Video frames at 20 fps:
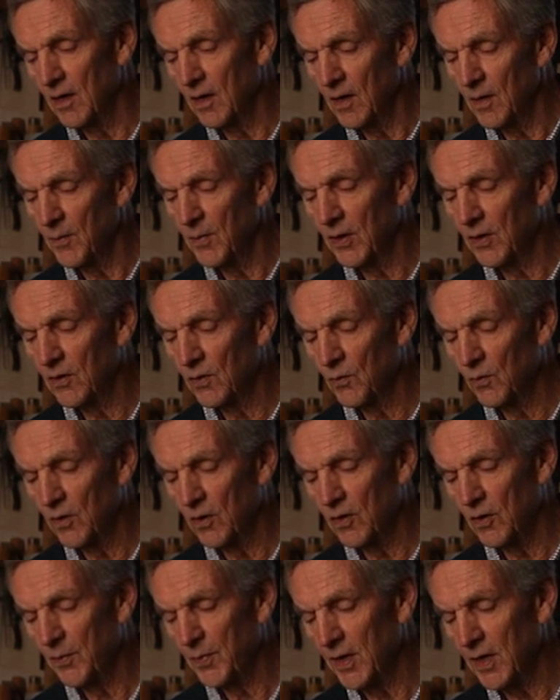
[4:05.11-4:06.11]
but the
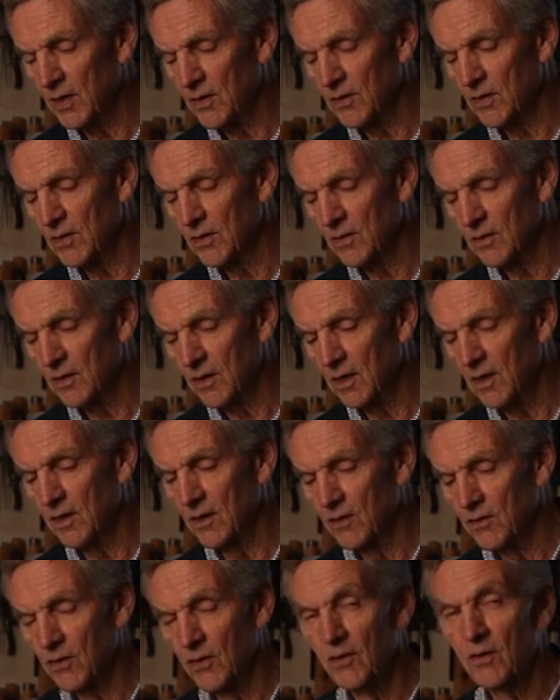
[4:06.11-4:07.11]
wall pieces
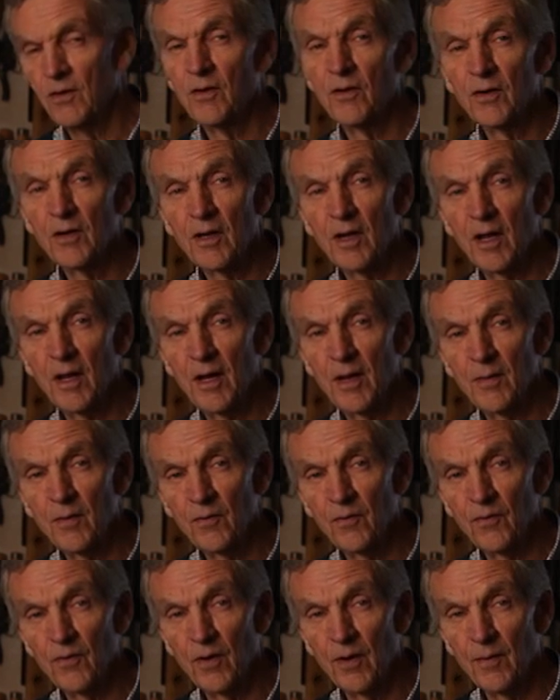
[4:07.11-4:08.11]
in turn came
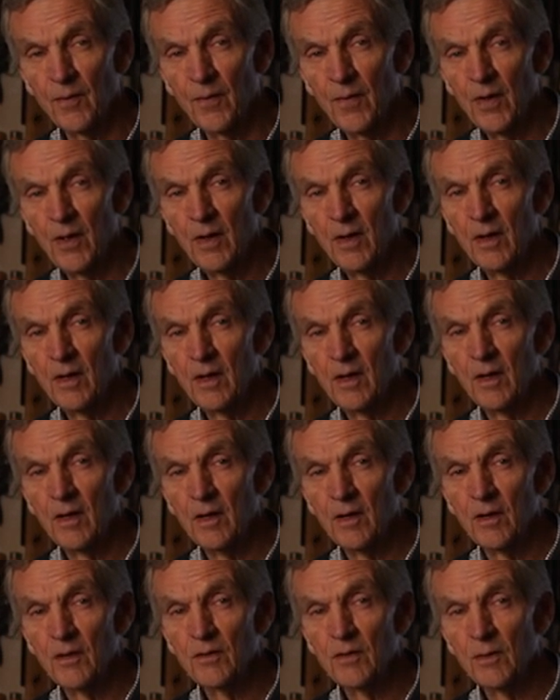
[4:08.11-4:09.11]
from
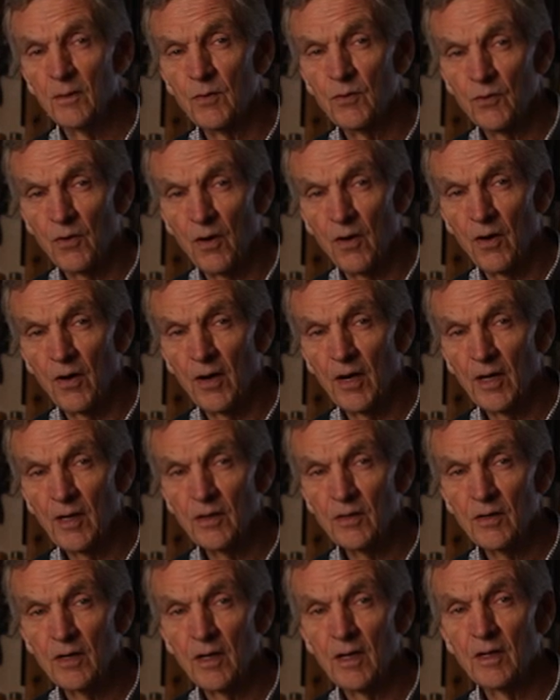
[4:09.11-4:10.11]
some
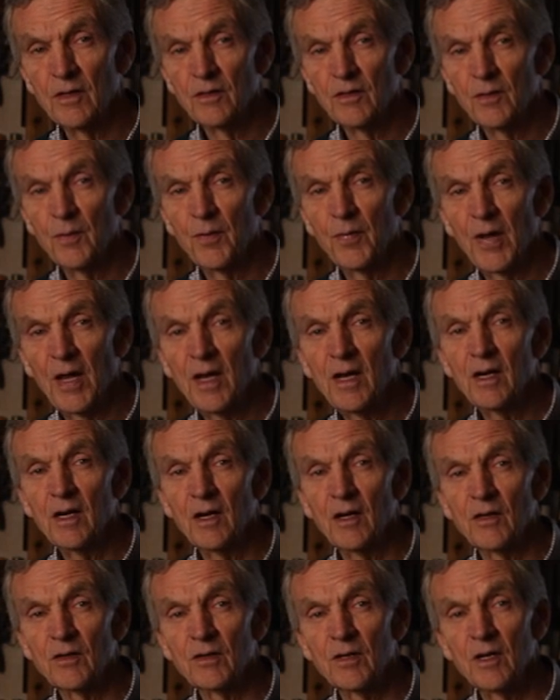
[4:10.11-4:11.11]
drawings and some
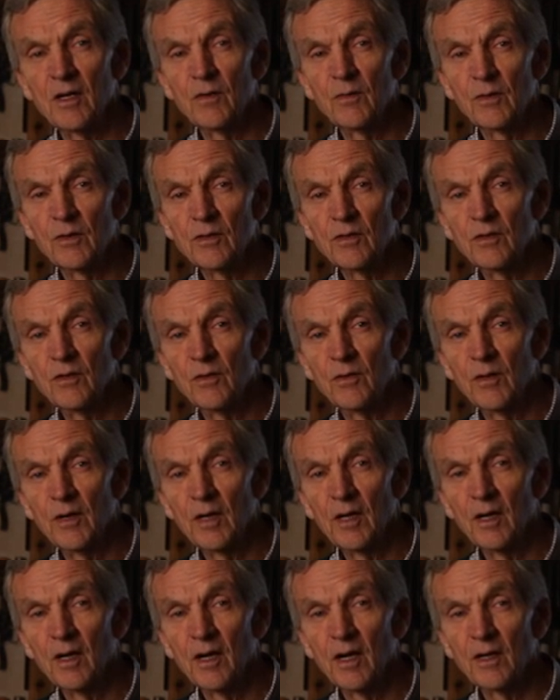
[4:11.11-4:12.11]
paintings he was
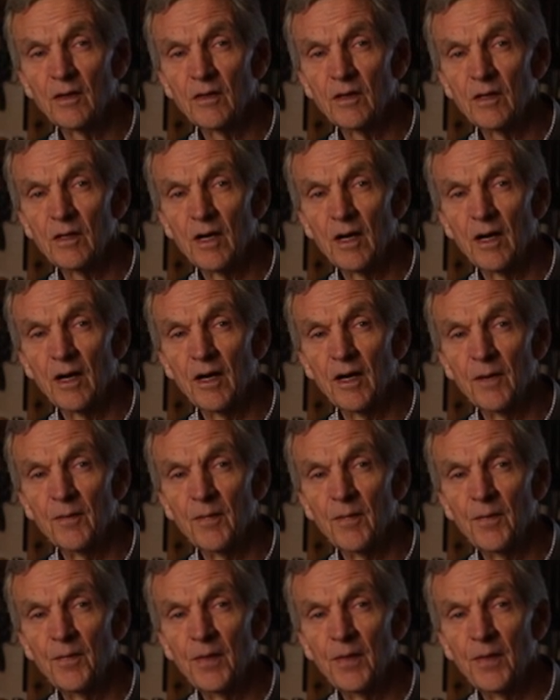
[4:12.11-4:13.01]
doing at the time,